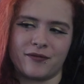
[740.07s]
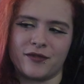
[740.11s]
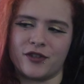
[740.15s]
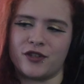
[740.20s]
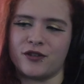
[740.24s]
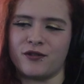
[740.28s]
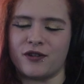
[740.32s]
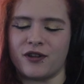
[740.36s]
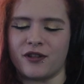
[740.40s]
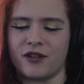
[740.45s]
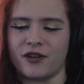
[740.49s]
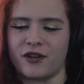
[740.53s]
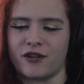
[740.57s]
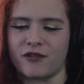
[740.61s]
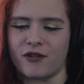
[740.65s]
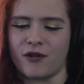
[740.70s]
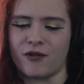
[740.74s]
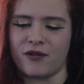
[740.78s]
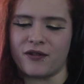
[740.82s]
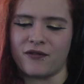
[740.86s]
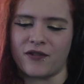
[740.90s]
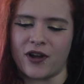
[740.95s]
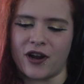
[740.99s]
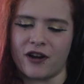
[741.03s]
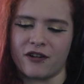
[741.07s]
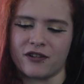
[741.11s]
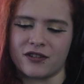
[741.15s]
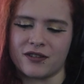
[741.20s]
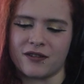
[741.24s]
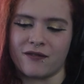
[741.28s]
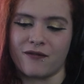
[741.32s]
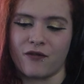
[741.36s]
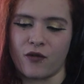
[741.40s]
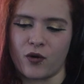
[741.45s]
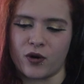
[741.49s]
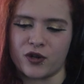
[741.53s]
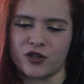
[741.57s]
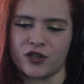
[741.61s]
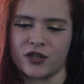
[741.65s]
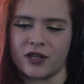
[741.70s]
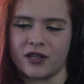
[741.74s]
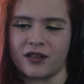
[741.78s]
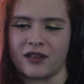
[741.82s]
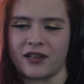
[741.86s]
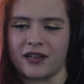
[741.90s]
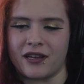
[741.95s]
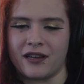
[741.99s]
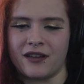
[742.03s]
due to the coronavirus,
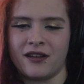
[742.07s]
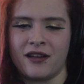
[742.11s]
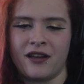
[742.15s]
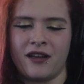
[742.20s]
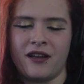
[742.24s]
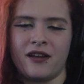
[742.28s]
unfortunately.